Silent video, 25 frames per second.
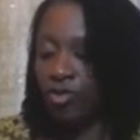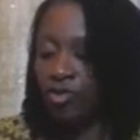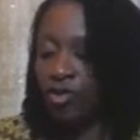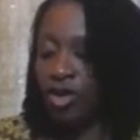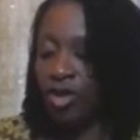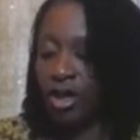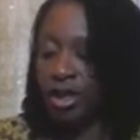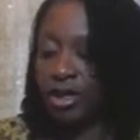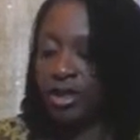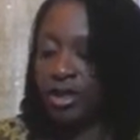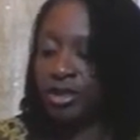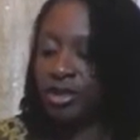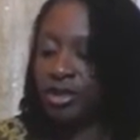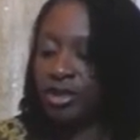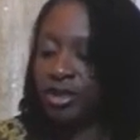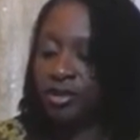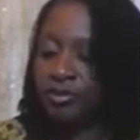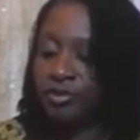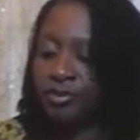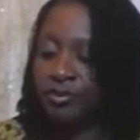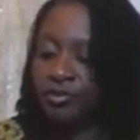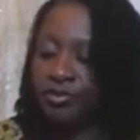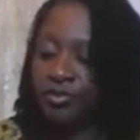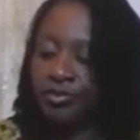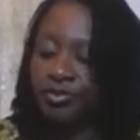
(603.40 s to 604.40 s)
Right.
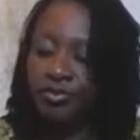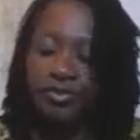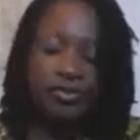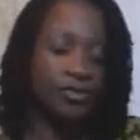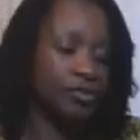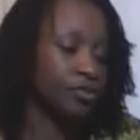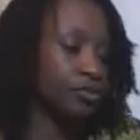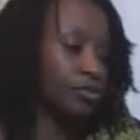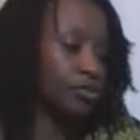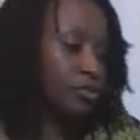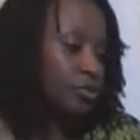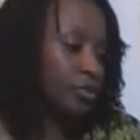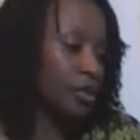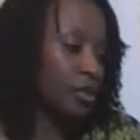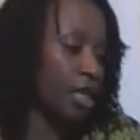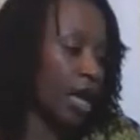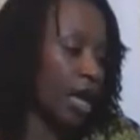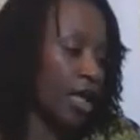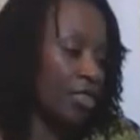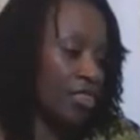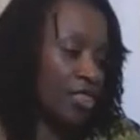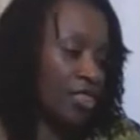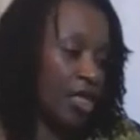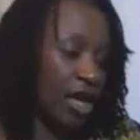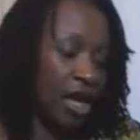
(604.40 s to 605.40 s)

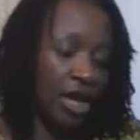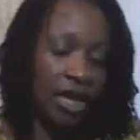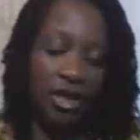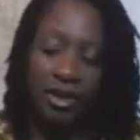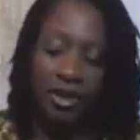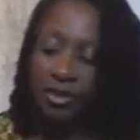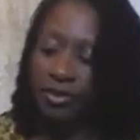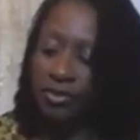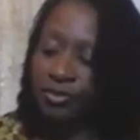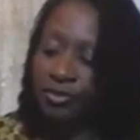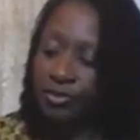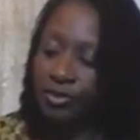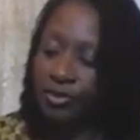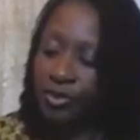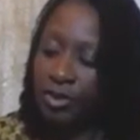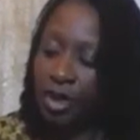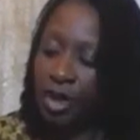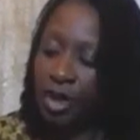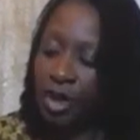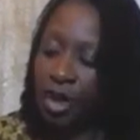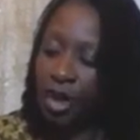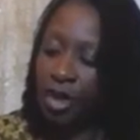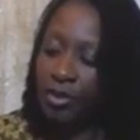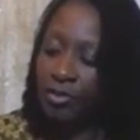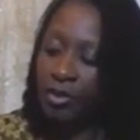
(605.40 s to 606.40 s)
And then
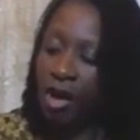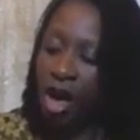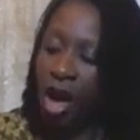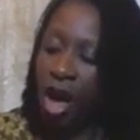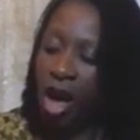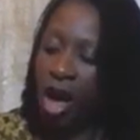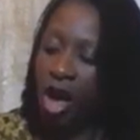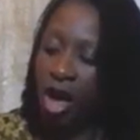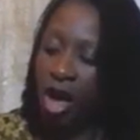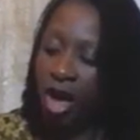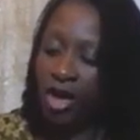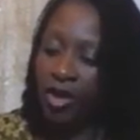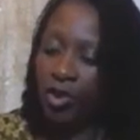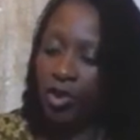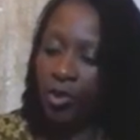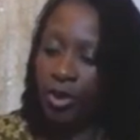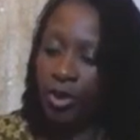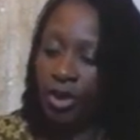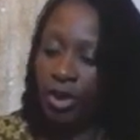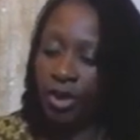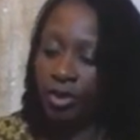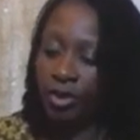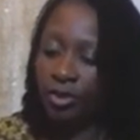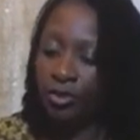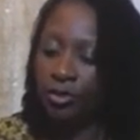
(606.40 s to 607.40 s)
I
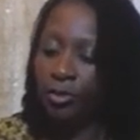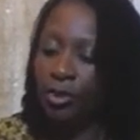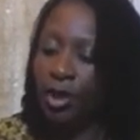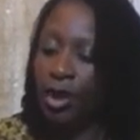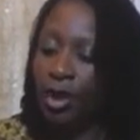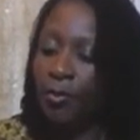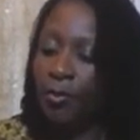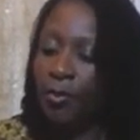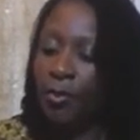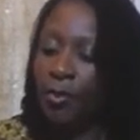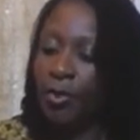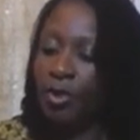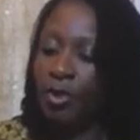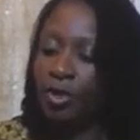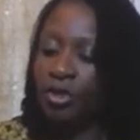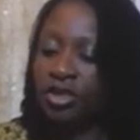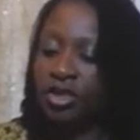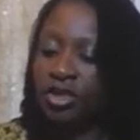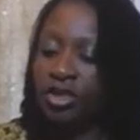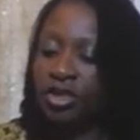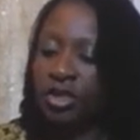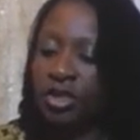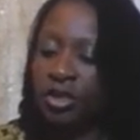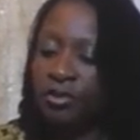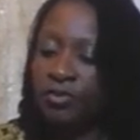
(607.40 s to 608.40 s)
will put,
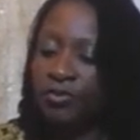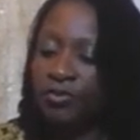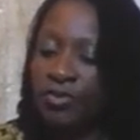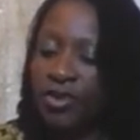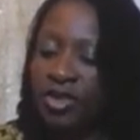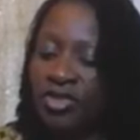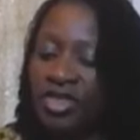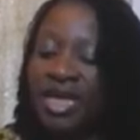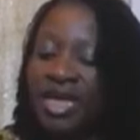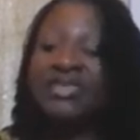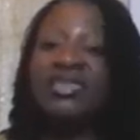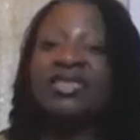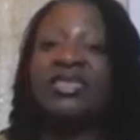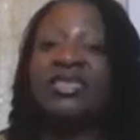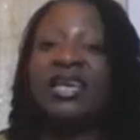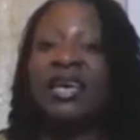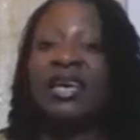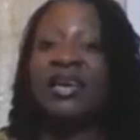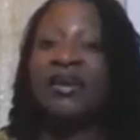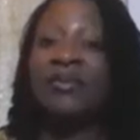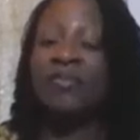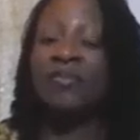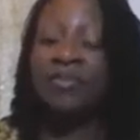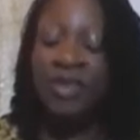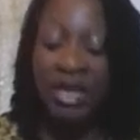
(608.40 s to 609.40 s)
that's
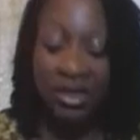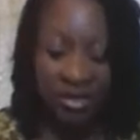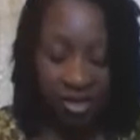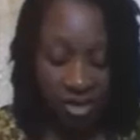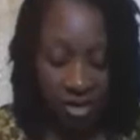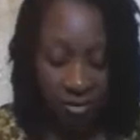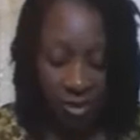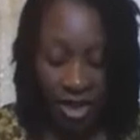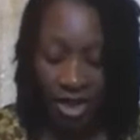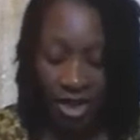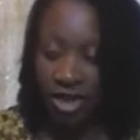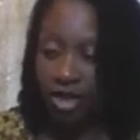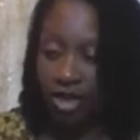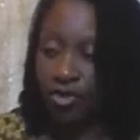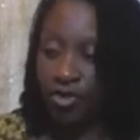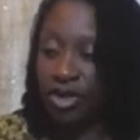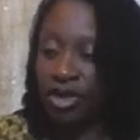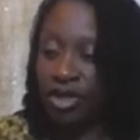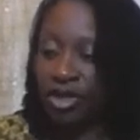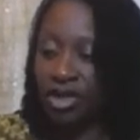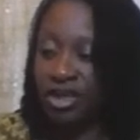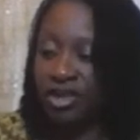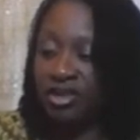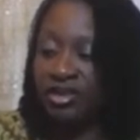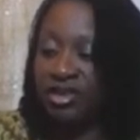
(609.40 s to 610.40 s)
it, that's the main
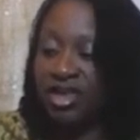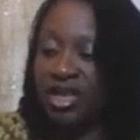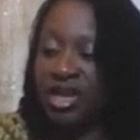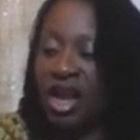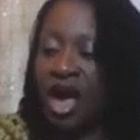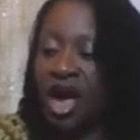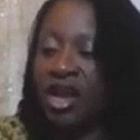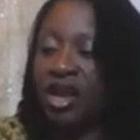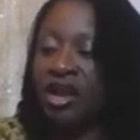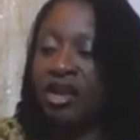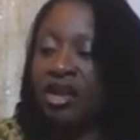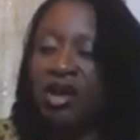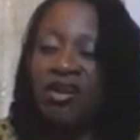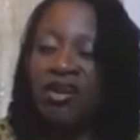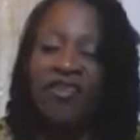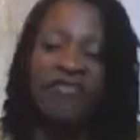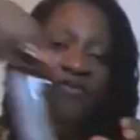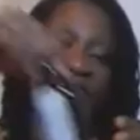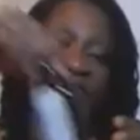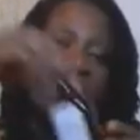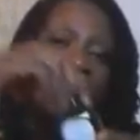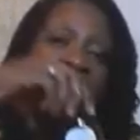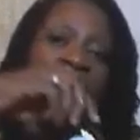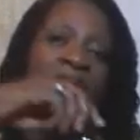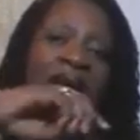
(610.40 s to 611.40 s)
ingredients. Then I love
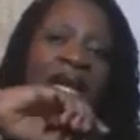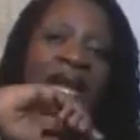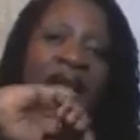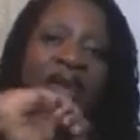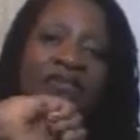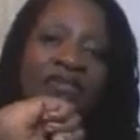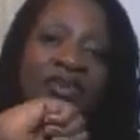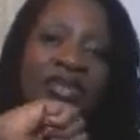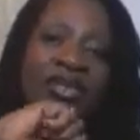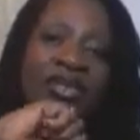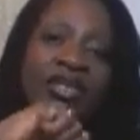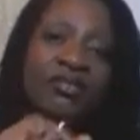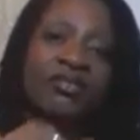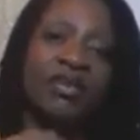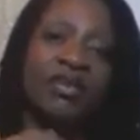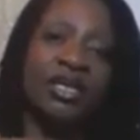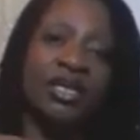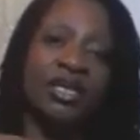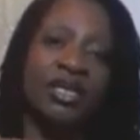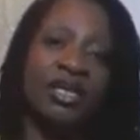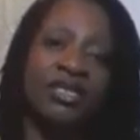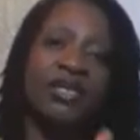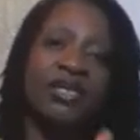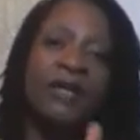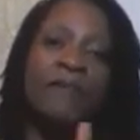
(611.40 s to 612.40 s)
my lavender
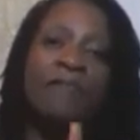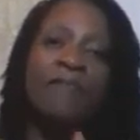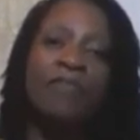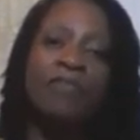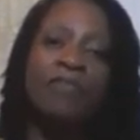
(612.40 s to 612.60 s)
because